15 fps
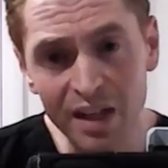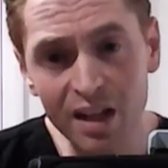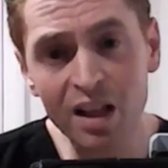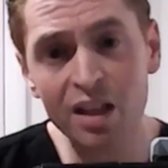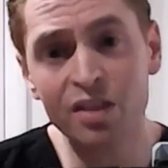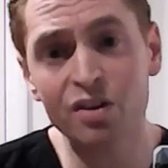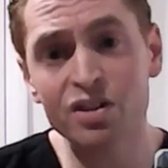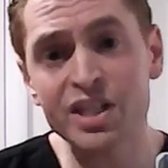
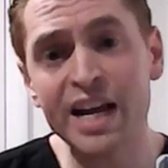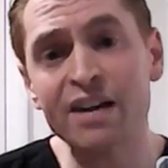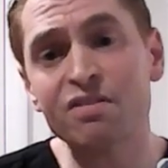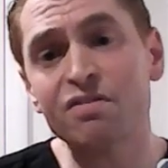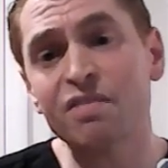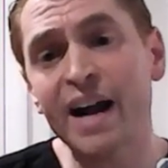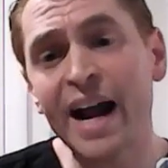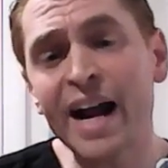There is a
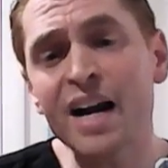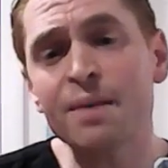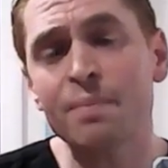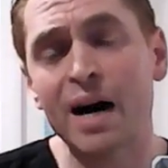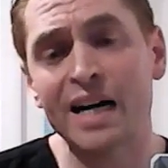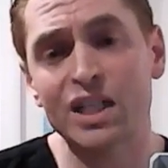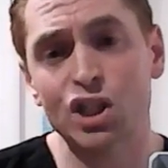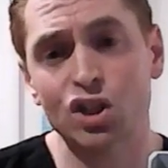
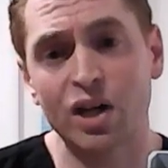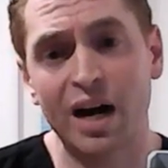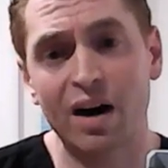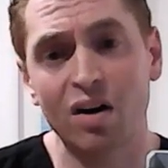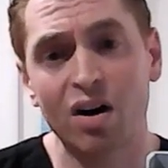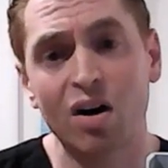randomized trial